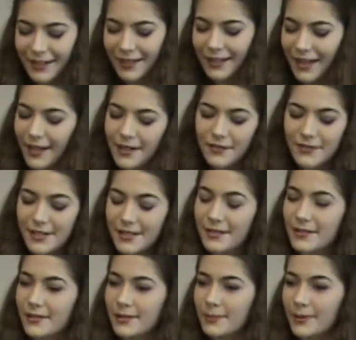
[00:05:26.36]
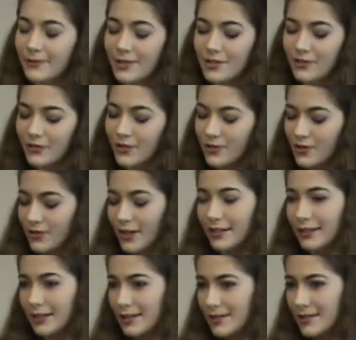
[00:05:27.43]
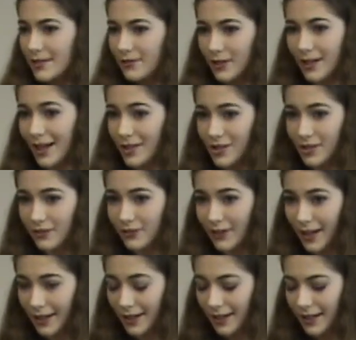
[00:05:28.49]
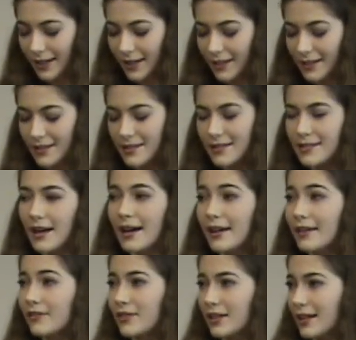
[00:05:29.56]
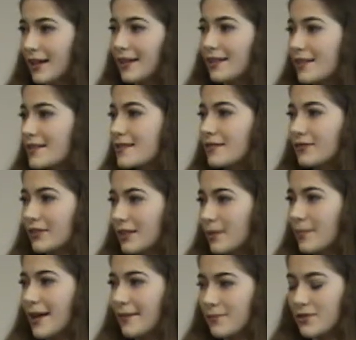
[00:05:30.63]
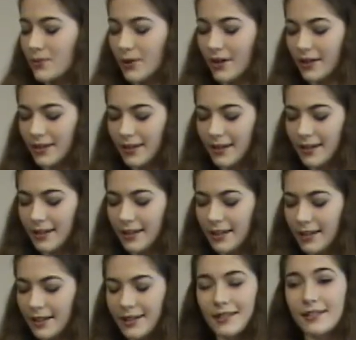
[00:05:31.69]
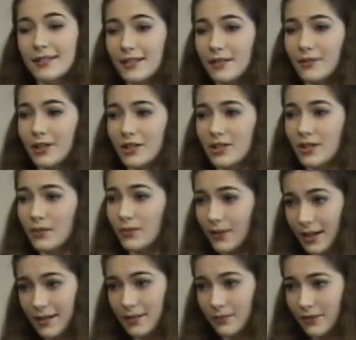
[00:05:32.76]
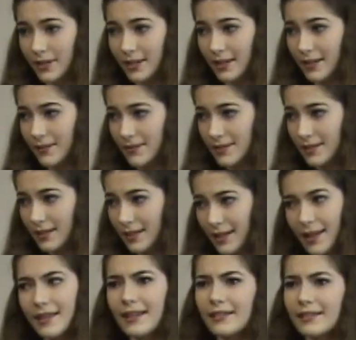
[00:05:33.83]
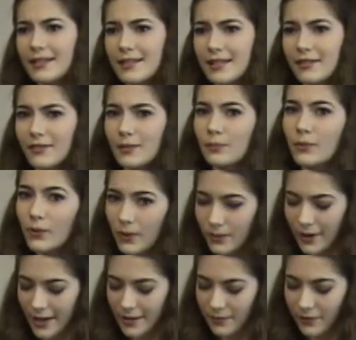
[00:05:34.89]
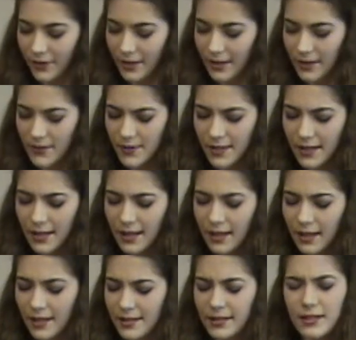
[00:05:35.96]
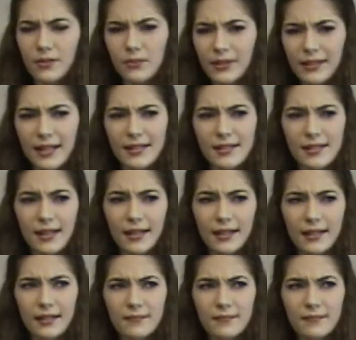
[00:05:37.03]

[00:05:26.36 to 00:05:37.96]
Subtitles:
Head over to YouTube and watch a few trailers for Catching Fire. Sigh over the hotness of Liam Hemsworth. Continue watching random videos. They'll lead to even more random videos, until you realize that